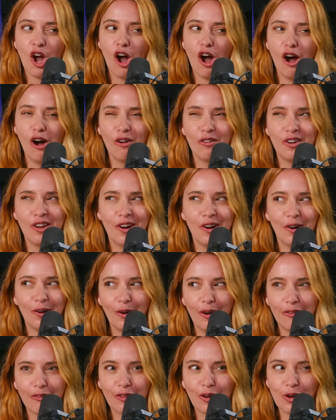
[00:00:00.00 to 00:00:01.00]
Oh no,
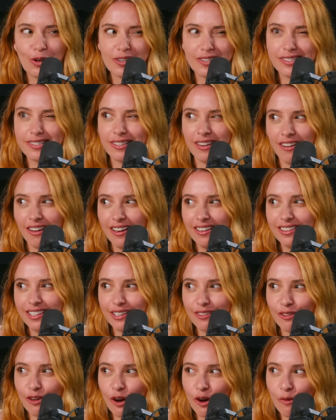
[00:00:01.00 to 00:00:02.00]
of course not. The
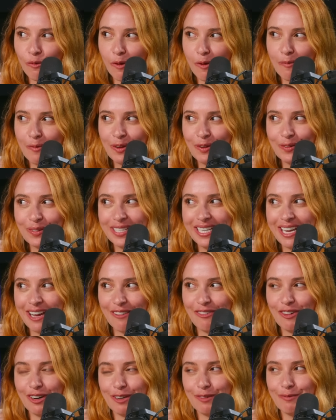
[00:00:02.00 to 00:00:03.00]
crow woman would
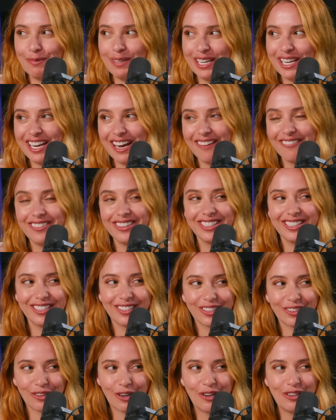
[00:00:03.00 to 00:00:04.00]
never be covered in
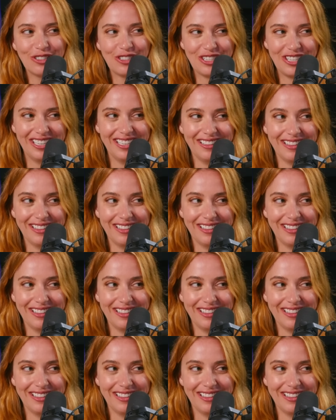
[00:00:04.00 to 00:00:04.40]
crow shit.